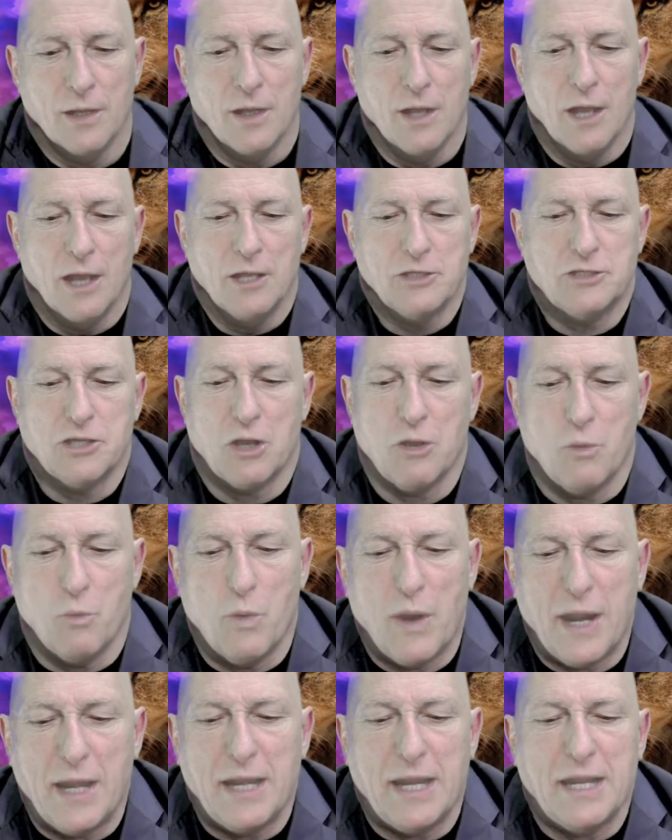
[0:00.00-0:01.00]
And so
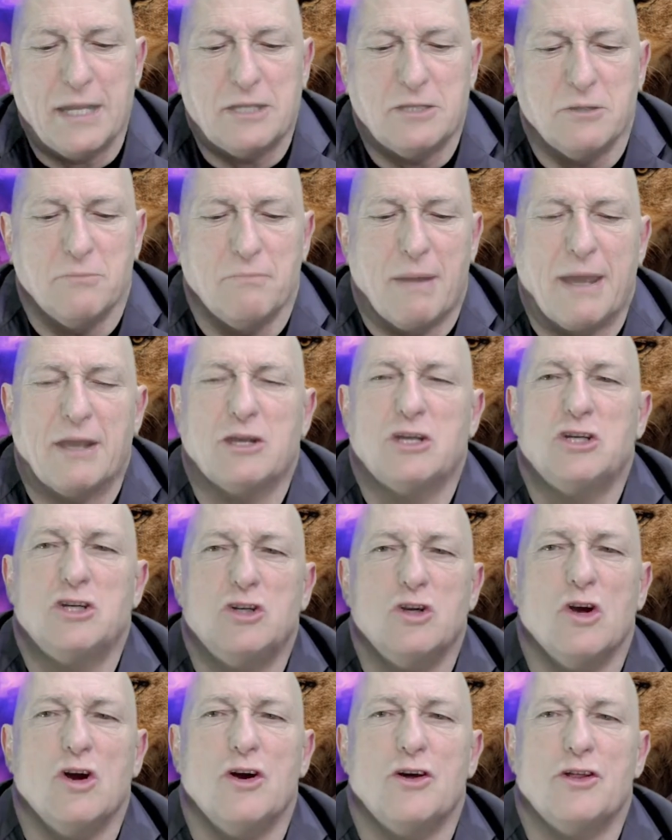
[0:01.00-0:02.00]
we need to make
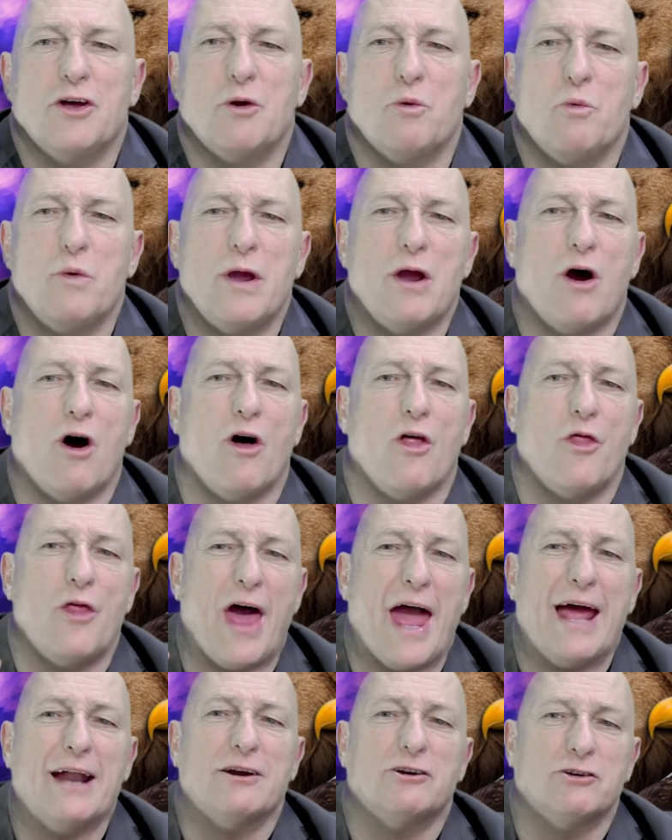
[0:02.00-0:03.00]
sure that we are
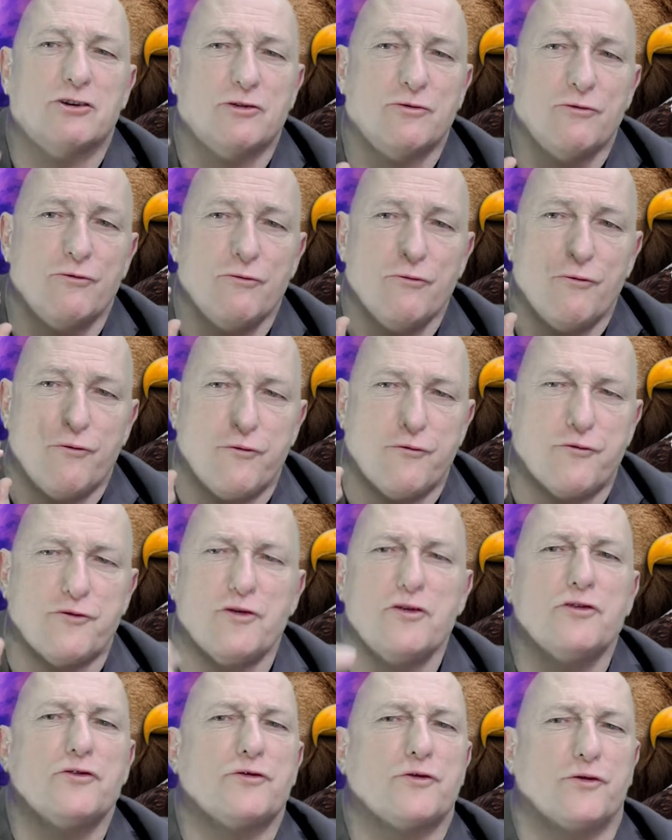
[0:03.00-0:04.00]
that
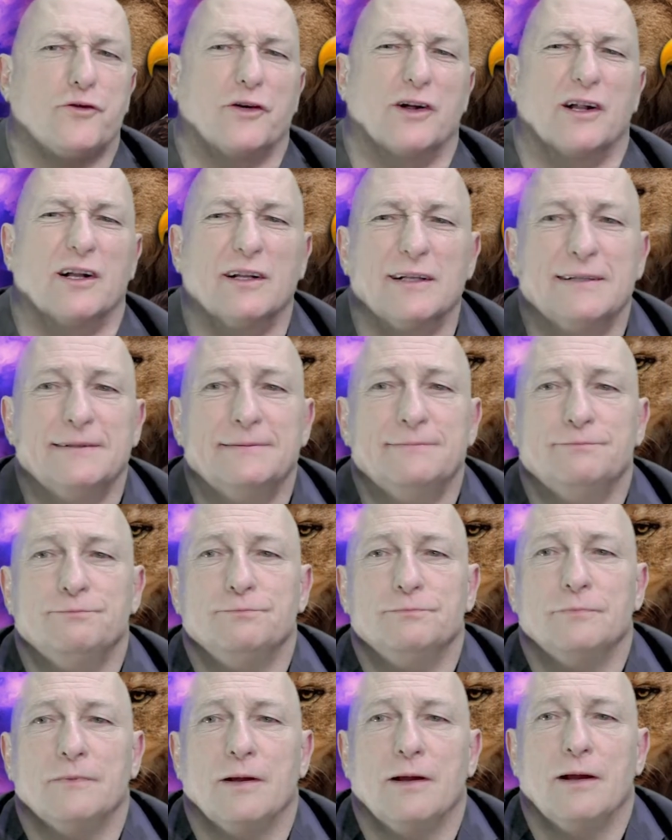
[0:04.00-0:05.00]
fruitful
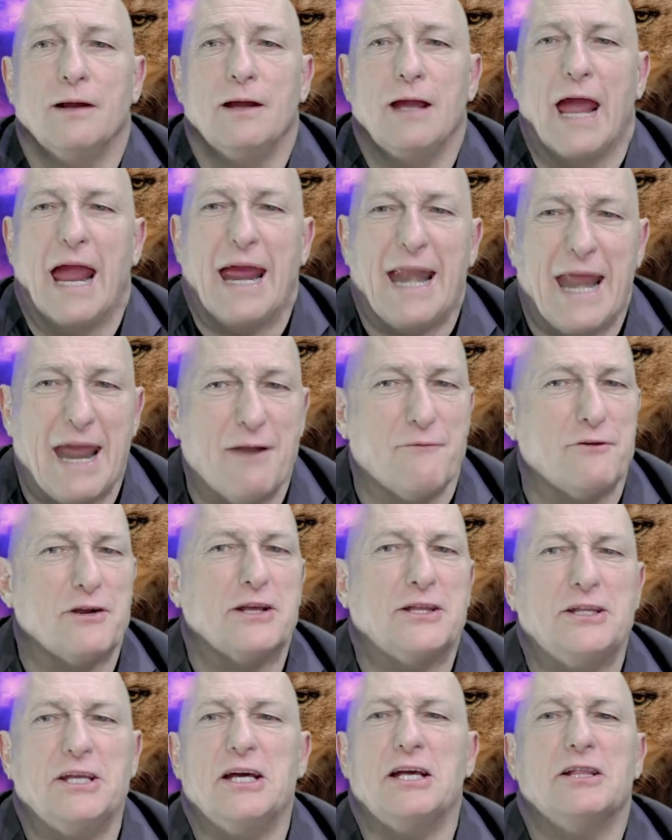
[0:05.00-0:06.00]
in
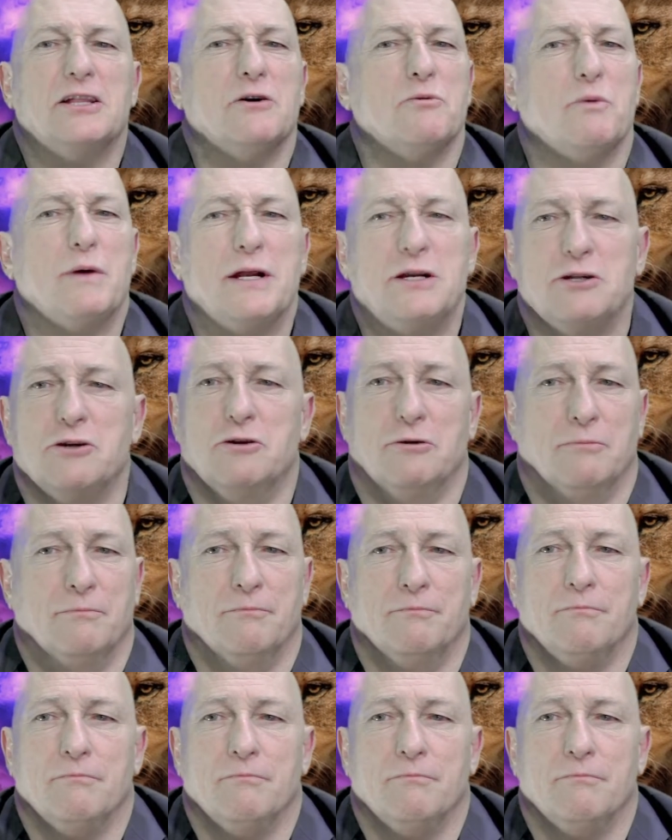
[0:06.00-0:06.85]
everything that we do.